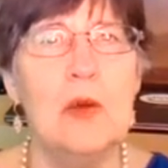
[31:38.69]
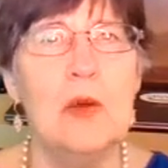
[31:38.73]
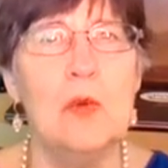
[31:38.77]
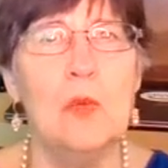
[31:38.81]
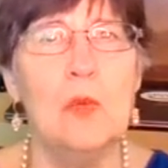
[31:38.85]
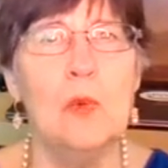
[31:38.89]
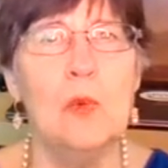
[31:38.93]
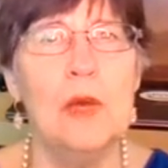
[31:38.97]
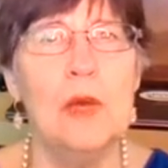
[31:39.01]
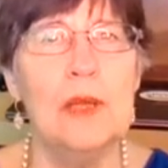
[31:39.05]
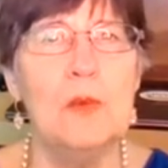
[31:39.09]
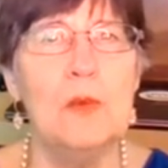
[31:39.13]

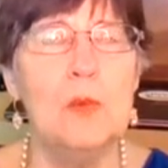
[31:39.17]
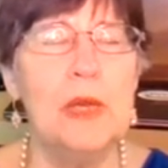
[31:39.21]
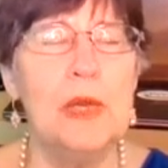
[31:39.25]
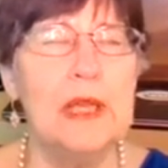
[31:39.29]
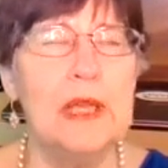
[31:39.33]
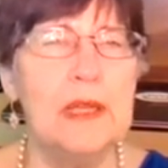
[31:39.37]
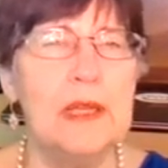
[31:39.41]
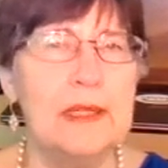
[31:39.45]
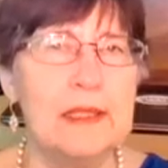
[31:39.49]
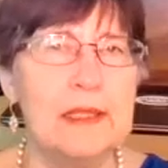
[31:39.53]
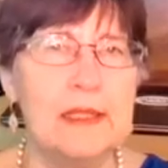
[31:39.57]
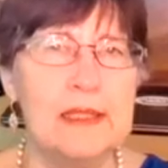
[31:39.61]
when
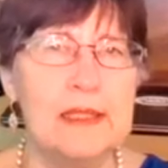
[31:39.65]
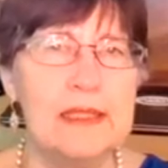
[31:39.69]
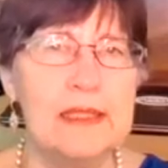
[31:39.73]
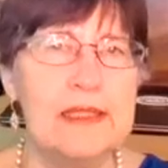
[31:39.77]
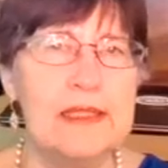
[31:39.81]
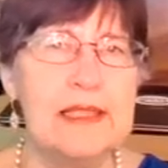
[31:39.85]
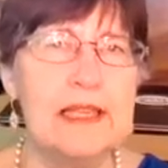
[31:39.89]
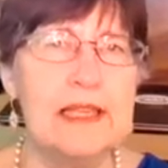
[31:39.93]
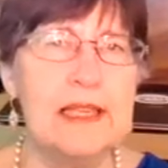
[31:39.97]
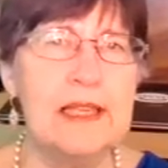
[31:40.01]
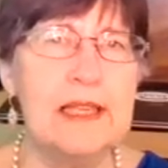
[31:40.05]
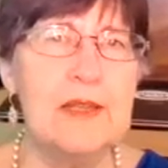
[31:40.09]
we
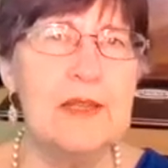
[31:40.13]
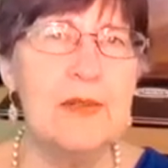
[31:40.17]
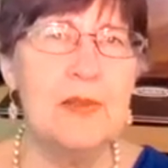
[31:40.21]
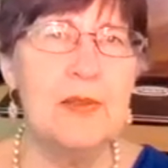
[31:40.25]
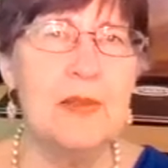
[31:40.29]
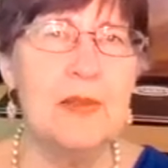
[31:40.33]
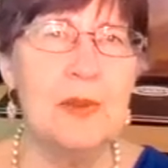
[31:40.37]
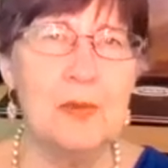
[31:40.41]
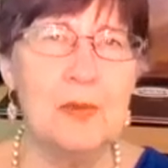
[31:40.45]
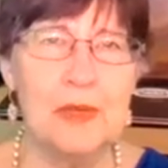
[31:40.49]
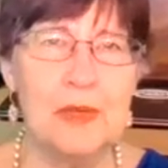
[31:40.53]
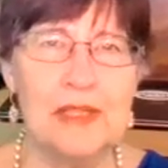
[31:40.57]
see
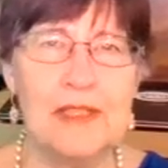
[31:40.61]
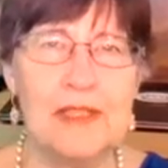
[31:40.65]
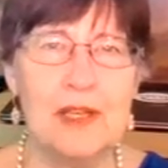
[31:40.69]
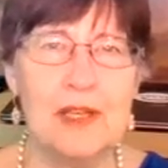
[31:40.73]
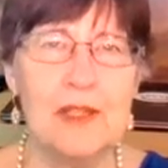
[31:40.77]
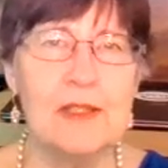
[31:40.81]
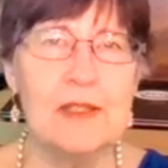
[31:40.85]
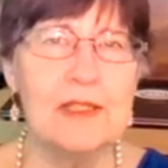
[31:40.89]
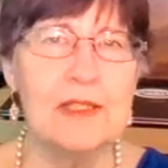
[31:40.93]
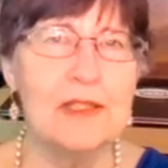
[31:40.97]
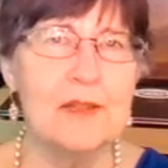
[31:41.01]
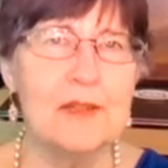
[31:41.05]
the
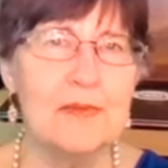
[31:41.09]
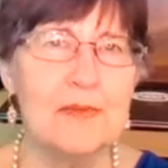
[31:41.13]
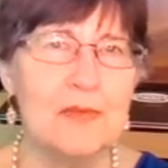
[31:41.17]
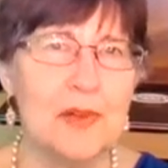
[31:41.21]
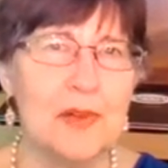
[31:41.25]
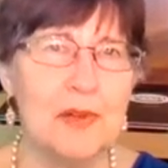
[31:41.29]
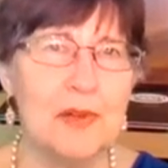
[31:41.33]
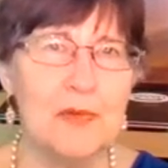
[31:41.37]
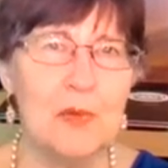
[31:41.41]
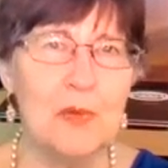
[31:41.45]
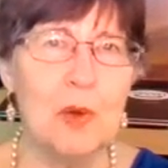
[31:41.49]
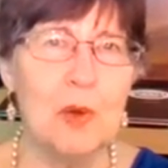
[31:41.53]
results
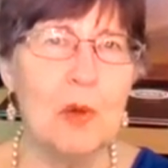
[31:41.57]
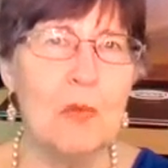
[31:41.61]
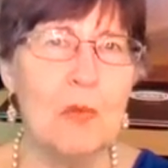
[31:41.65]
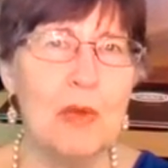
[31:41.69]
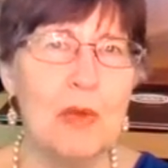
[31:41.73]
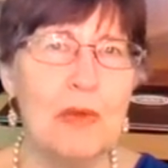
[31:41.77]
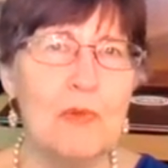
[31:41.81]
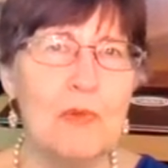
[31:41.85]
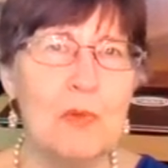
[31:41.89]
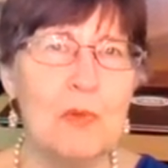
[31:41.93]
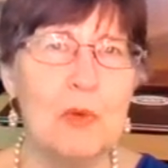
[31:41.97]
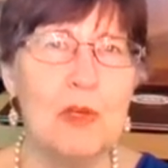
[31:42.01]
of what
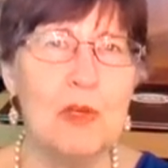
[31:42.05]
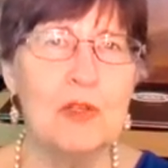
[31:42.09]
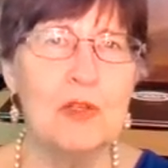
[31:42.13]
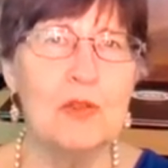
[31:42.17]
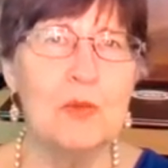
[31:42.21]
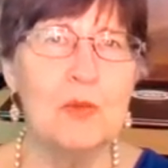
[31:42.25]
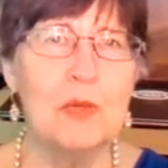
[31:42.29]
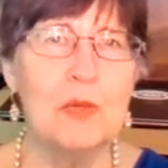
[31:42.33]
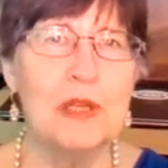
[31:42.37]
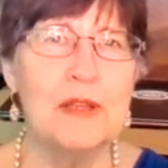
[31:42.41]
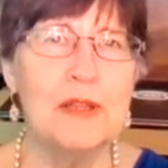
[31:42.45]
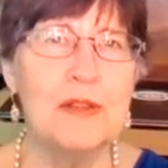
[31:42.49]
we've
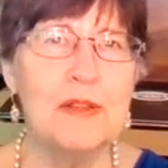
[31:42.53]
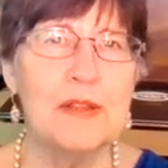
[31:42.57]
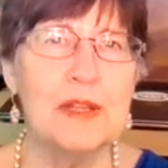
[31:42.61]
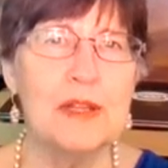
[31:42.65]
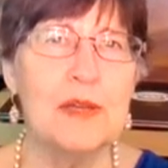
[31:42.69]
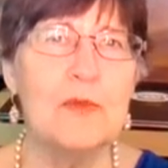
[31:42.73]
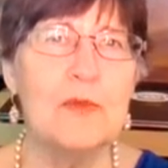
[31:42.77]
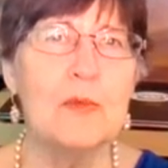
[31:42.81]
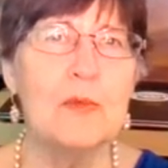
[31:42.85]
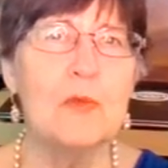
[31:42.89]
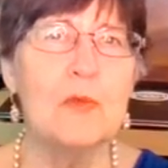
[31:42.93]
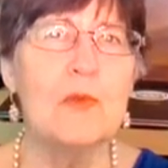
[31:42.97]
worked with
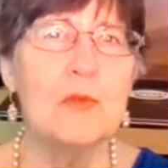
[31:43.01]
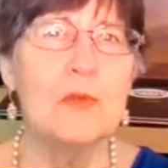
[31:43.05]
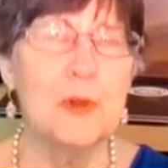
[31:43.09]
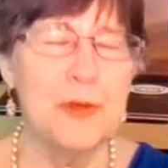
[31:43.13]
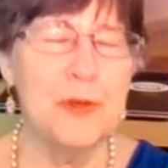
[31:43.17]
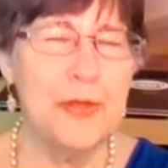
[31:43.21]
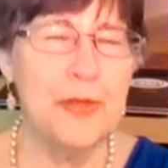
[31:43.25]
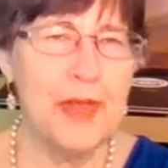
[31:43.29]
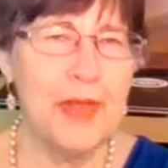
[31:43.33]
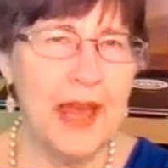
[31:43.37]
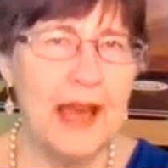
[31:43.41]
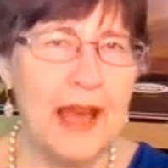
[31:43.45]

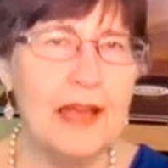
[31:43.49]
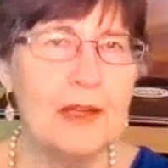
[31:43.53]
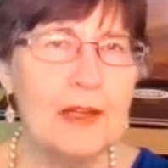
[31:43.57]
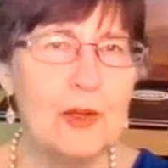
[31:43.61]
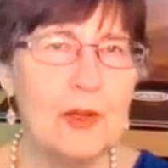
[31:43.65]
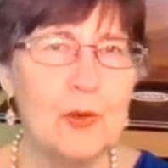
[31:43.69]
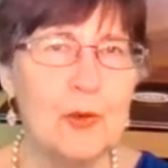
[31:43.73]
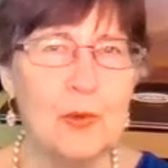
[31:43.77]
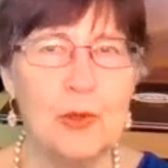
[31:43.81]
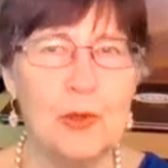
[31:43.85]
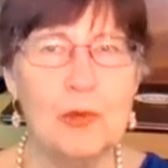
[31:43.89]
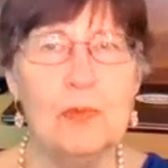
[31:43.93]
for that
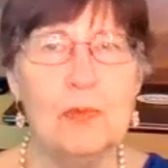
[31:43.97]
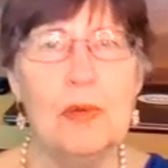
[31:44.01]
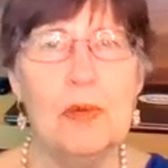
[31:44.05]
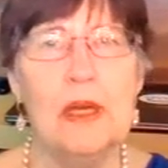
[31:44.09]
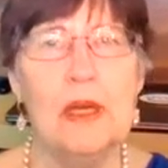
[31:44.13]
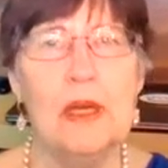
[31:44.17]
group,